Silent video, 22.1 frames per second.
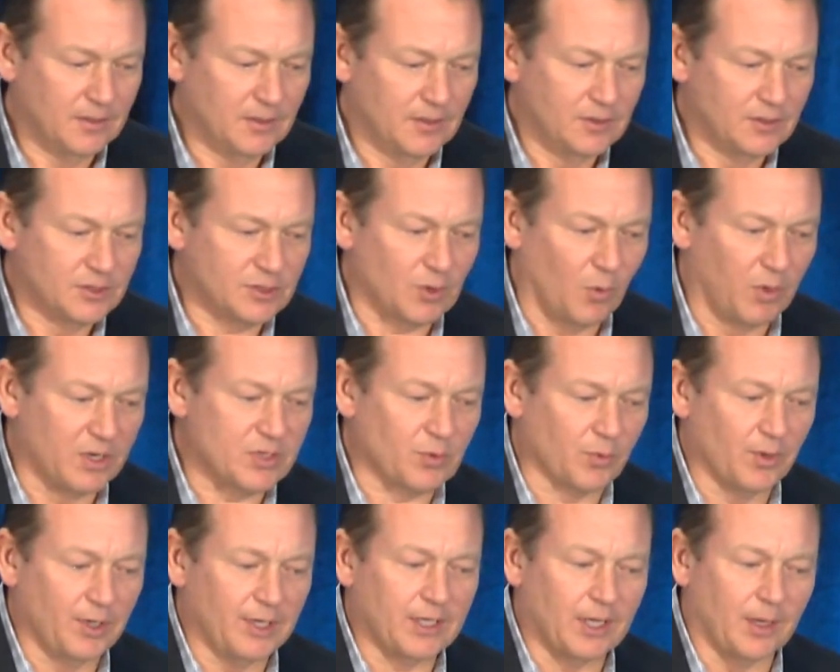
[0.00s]
So what does it
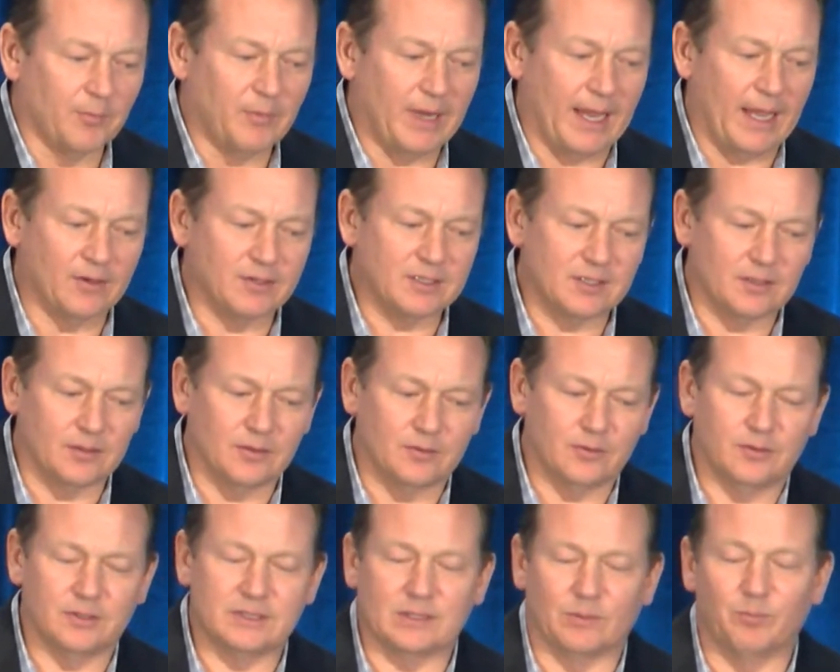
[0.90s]
really come down to?
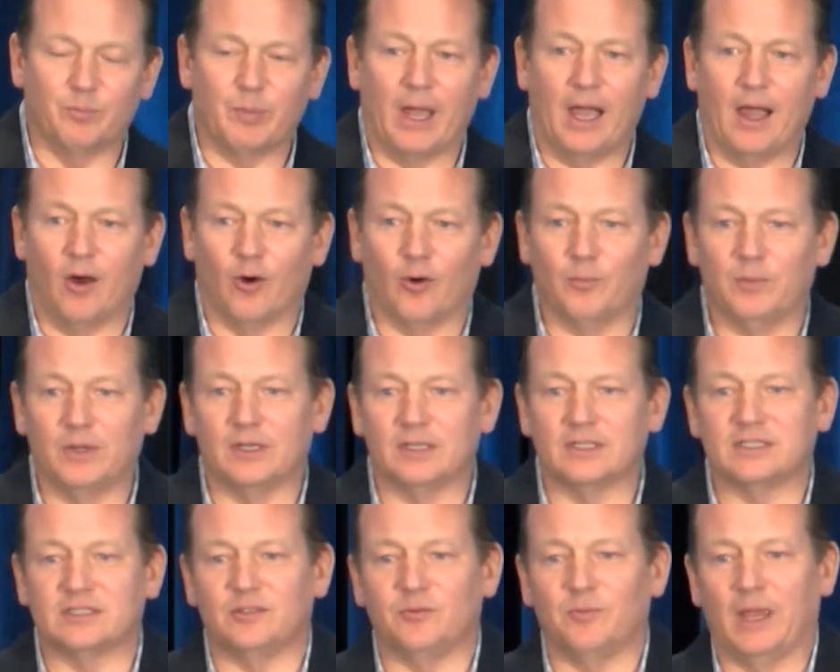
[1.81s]
It's empowerment, it's
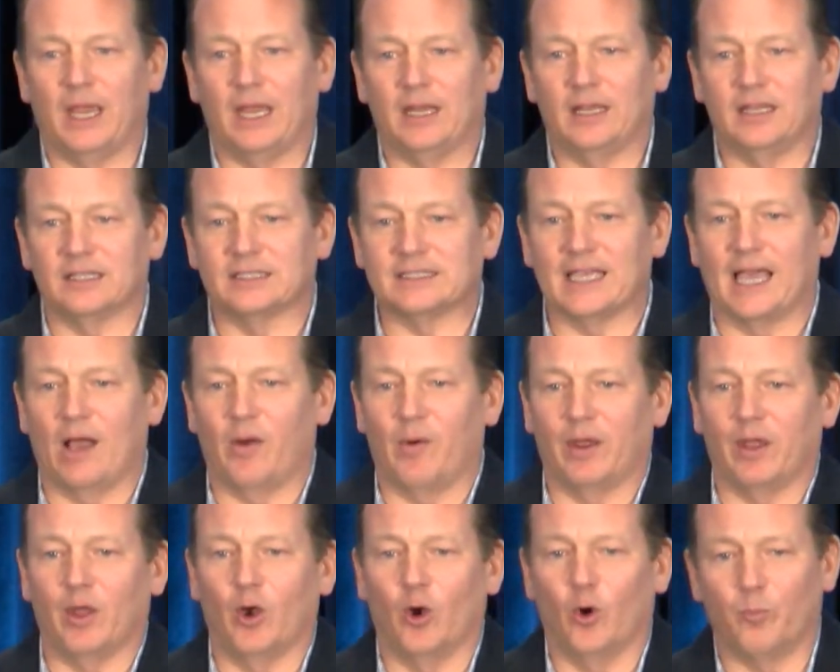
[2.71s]
humanity, it's how I
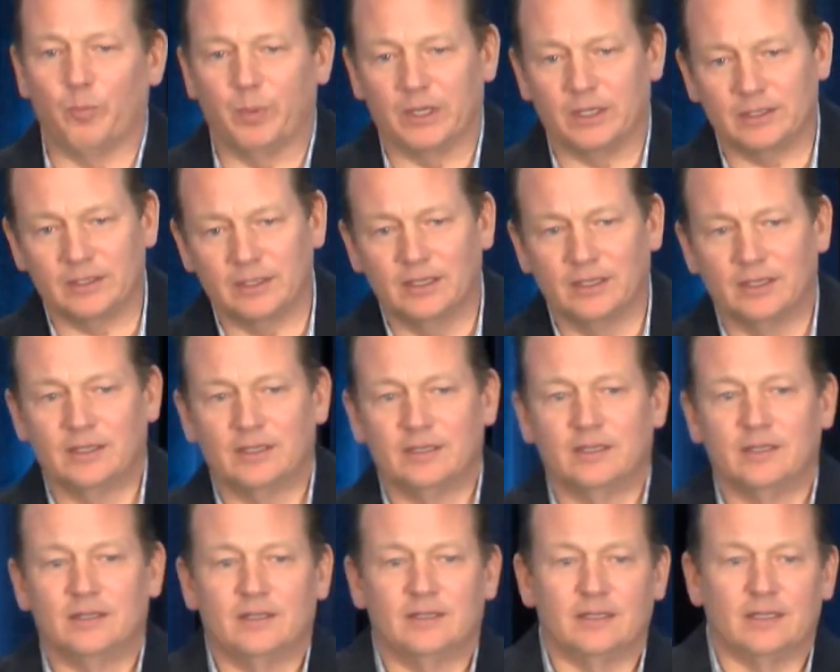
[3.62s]
opened.
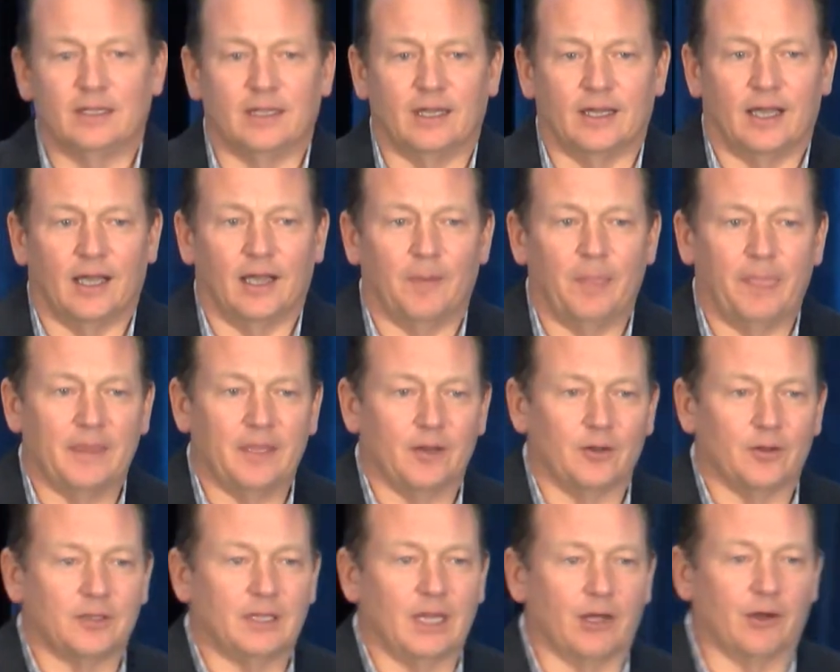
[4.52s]
You know,
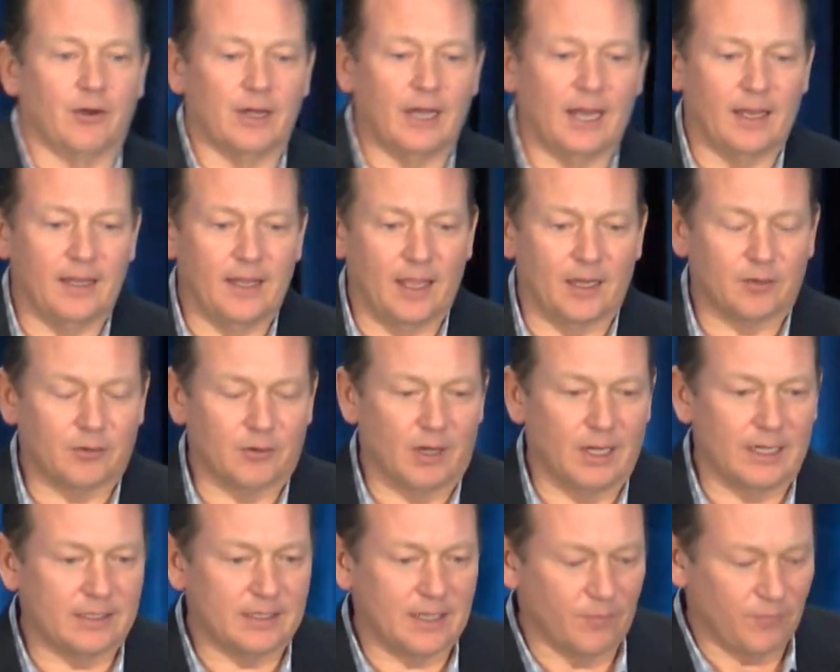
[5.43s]
Gary had that
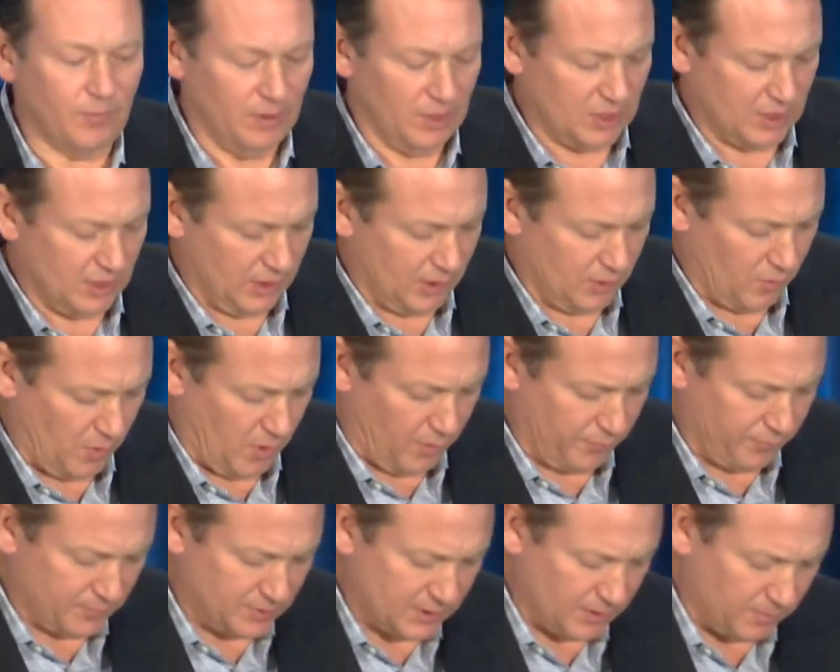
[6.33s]
great definition he quoted
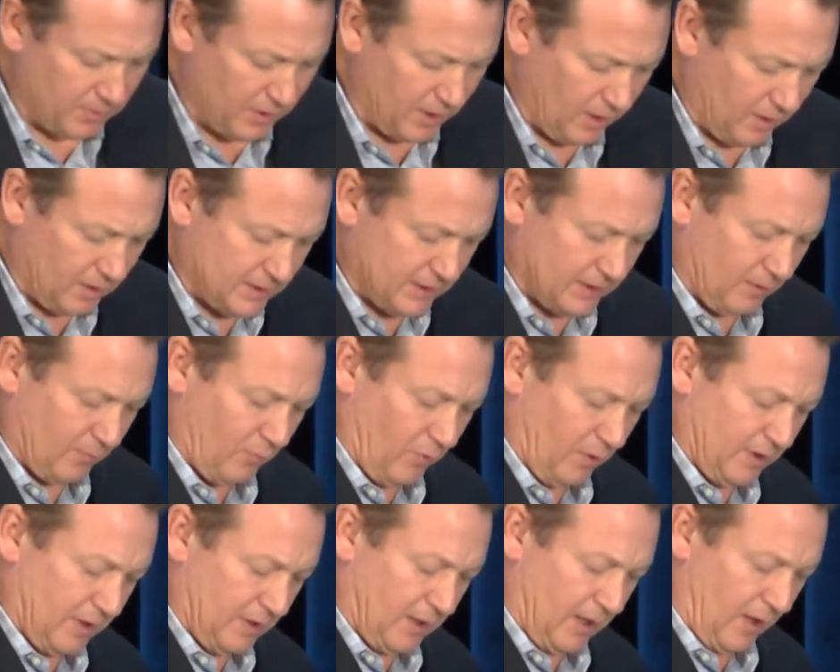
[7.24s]
from somebody else on what
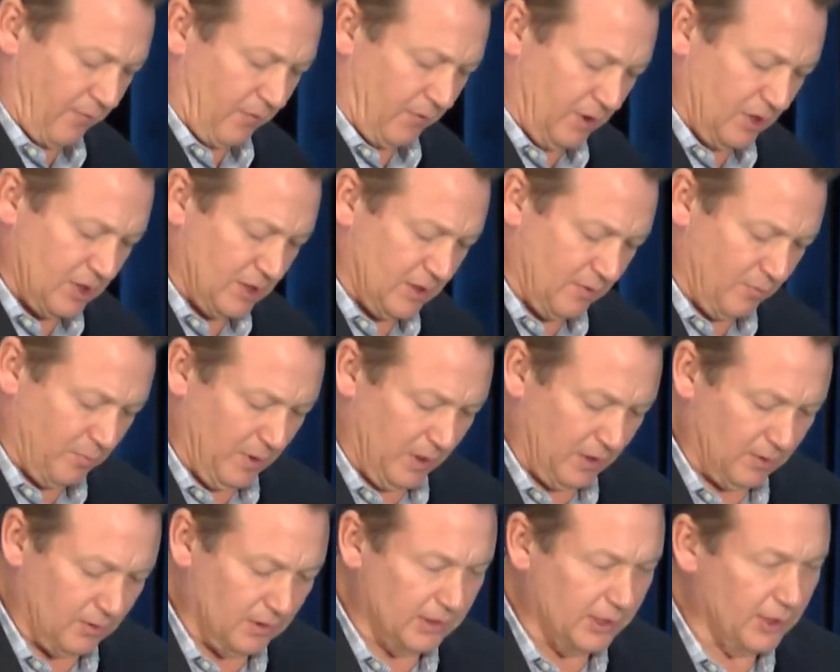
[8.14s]
the definition of being
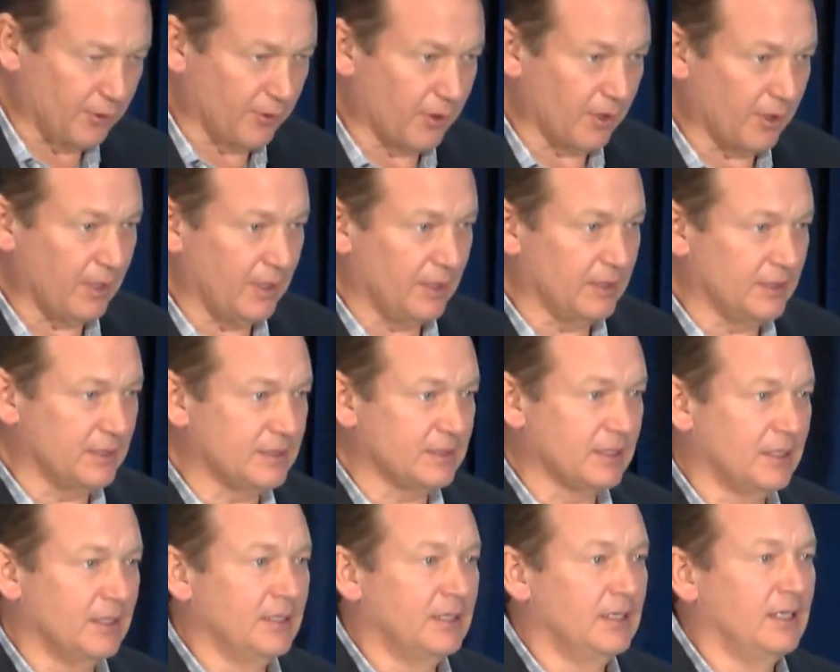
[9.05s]
illiterate is,
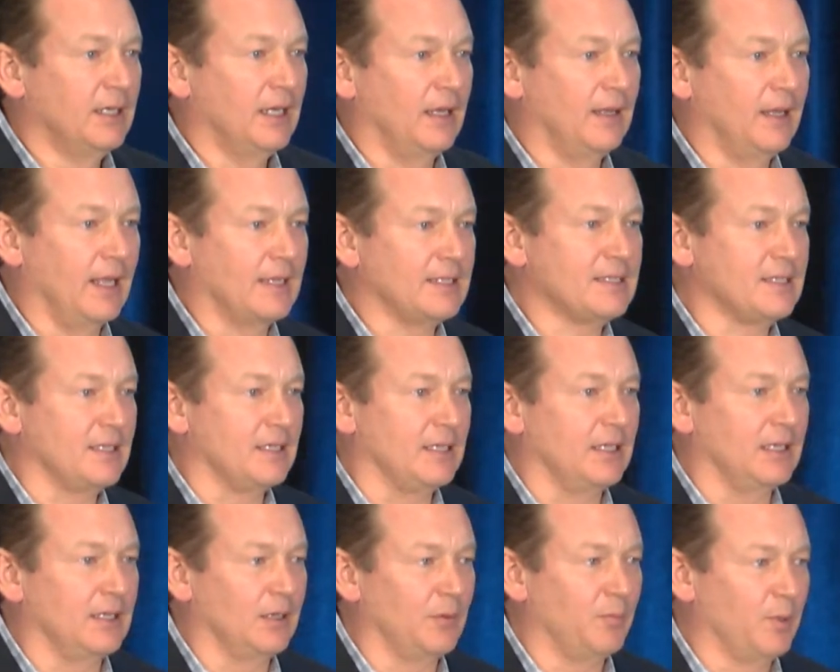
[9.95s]
and that's the
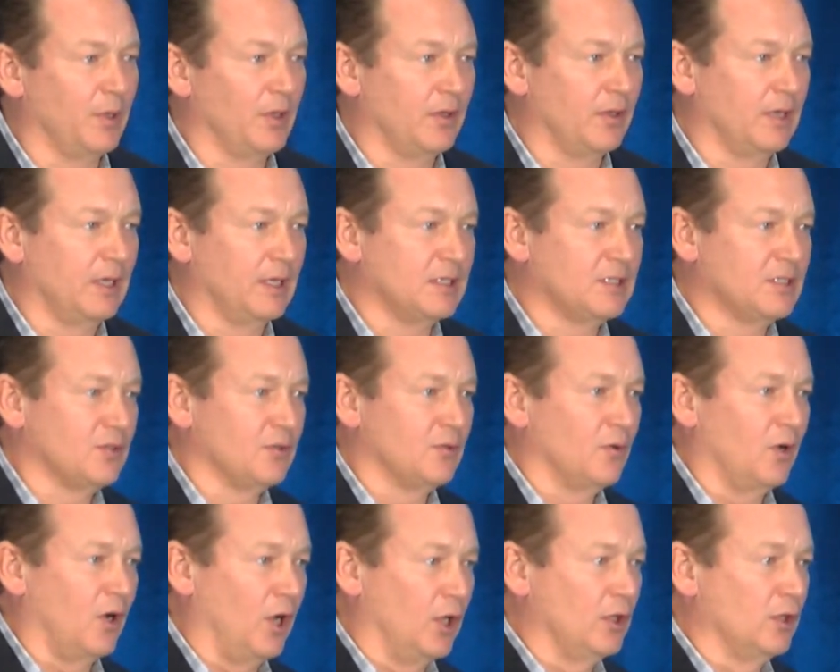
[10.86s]
inability to
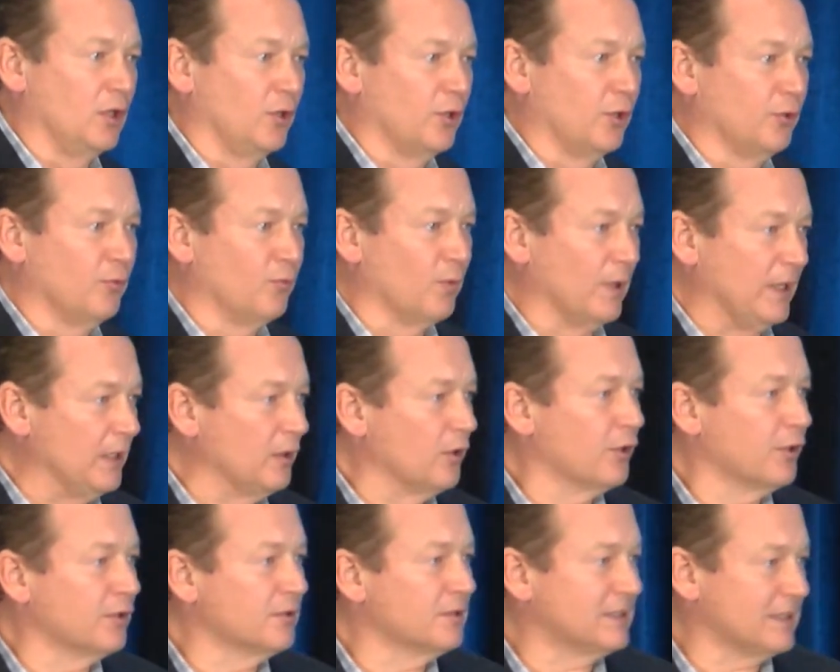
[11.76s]
unlearn,
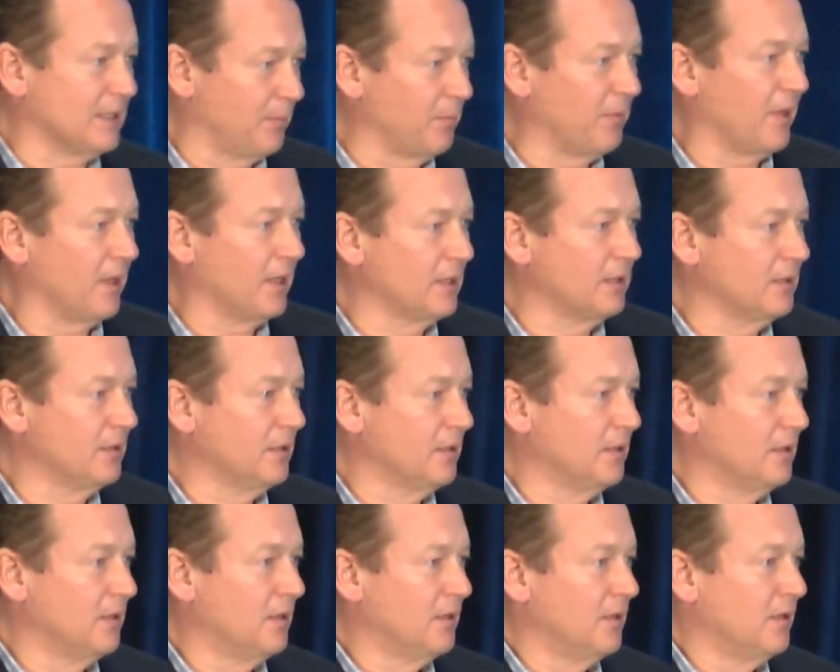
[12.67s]
relearn something.
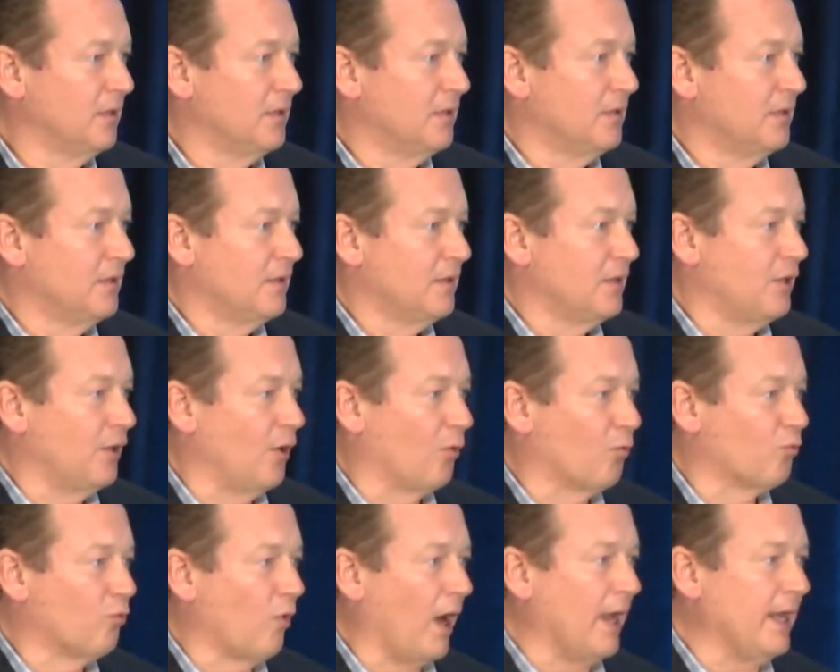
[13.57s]
You know,
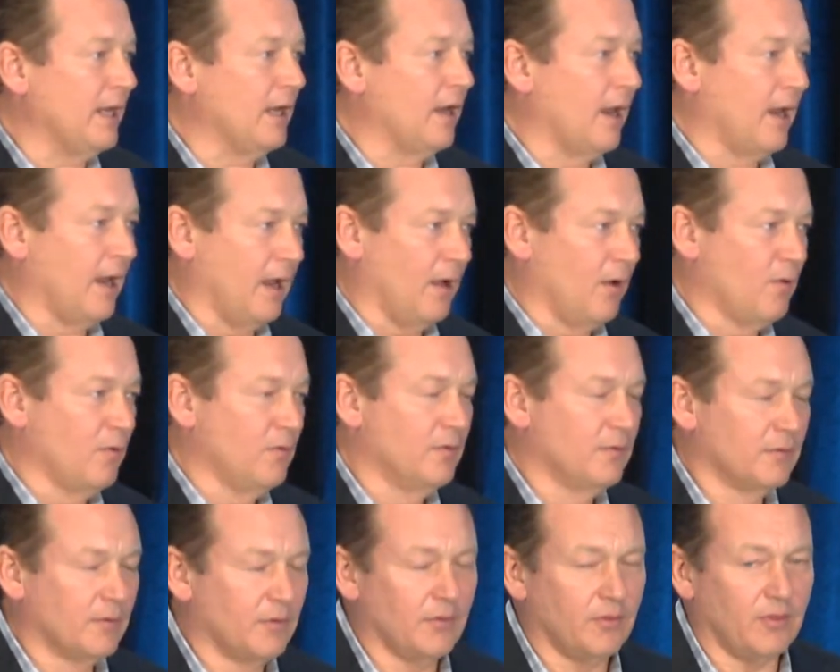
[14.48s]
right now,
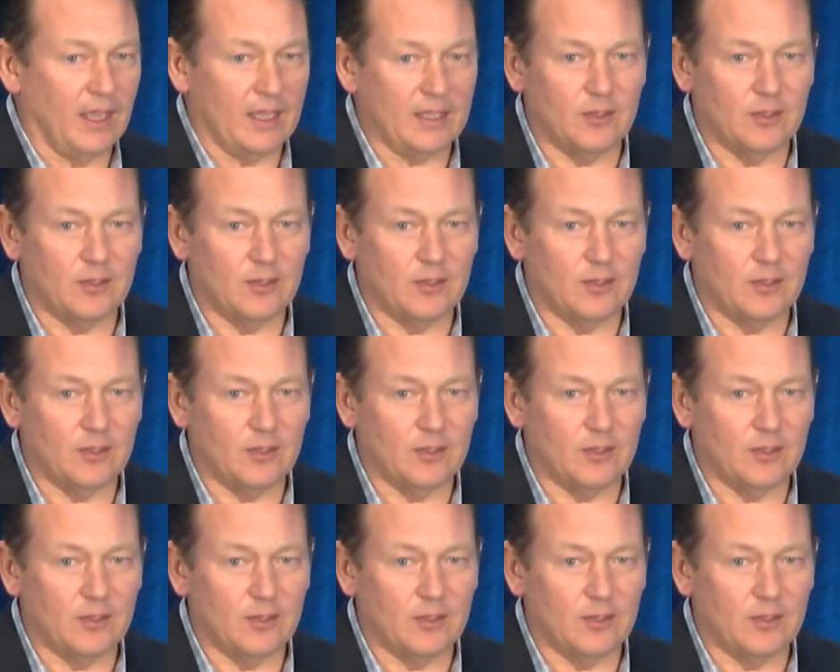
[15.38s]
thank